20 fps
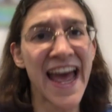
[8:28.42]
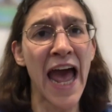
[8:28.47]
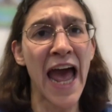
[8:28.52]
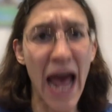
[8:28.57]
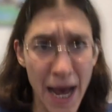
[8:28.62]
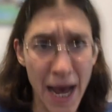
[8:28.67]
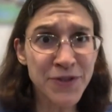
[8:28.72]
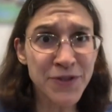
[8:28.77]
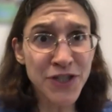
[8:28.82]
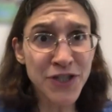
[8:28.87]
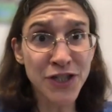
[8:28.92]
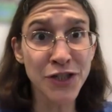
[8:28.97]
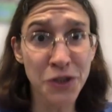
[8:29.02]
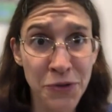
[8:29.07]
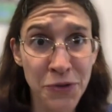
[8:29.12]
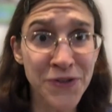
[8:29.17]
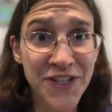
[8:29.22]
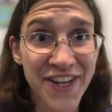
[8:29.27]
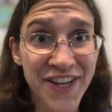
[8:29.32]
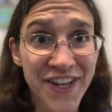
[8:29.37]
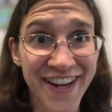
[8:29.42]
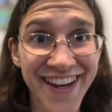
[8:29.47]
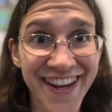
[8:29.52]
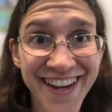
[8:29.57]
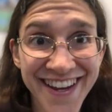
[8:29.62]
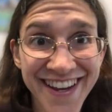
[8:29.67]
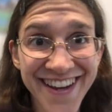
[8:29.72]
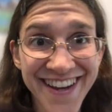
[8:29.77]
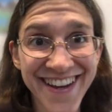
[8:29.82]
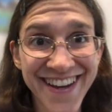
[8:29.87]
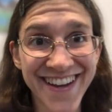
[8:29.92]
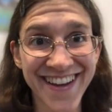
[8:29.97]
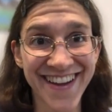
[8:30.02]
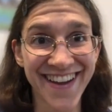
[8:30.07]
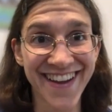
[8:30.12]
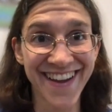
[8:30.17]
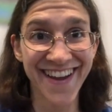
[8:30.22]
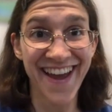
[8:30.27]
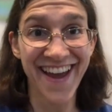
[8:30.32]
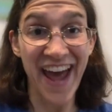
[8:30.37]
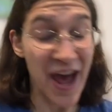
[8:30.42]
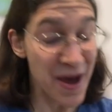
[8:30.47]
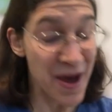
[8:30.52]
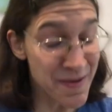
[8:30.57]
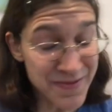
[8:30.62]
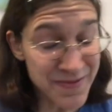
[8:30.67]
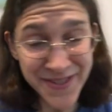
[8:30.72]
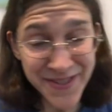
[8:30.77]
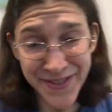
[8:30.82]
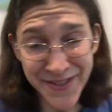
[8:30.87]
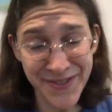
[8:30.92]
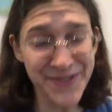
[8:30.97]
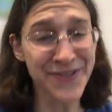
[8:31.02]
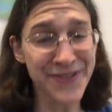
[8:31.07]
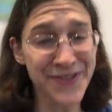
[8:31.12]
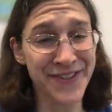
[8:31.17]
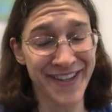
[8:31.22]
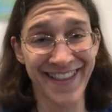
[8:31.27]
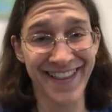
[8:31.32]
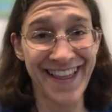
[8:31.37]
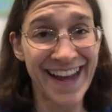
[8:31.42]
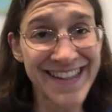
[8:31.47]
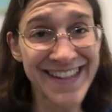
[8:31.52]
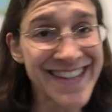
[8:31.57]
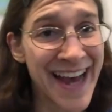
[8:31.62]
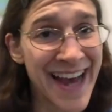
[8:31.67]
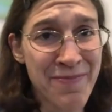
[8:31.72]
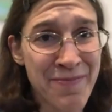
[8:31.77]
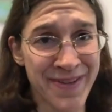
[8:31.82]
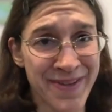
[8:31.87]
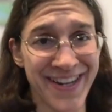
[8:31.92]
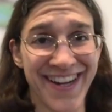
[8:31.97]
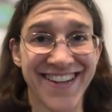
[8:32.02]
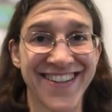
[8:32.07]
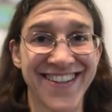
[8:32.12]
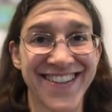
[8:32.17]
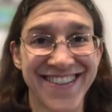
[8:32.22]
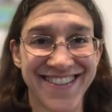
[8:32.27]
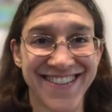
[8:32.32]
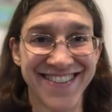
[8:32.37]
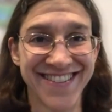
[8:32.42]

absolutely absolutely that's happening